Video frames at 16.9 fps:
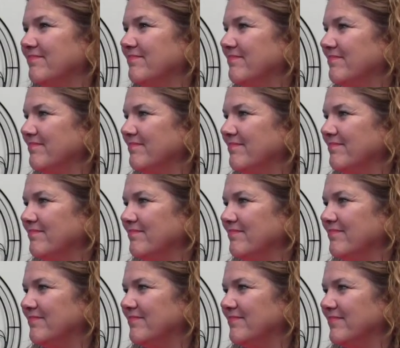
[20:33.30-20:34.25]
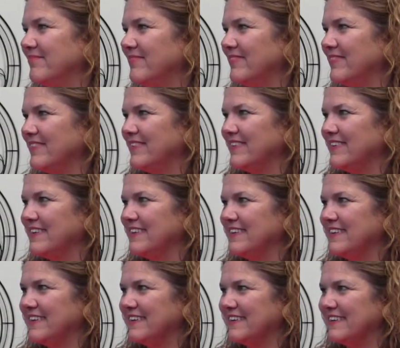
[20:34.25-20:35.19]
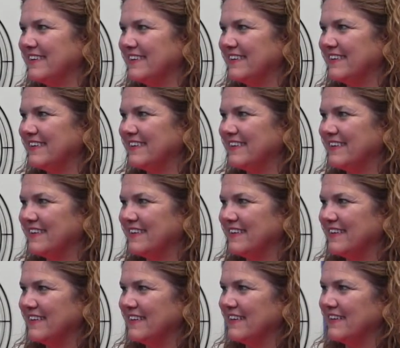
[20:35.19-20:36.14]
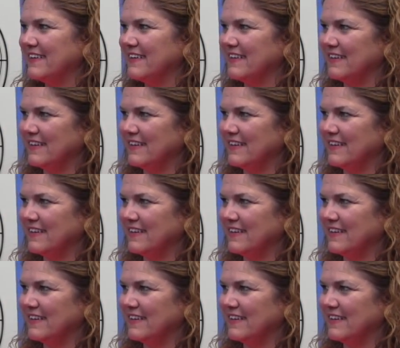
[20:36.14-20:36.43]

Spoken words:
[no speech]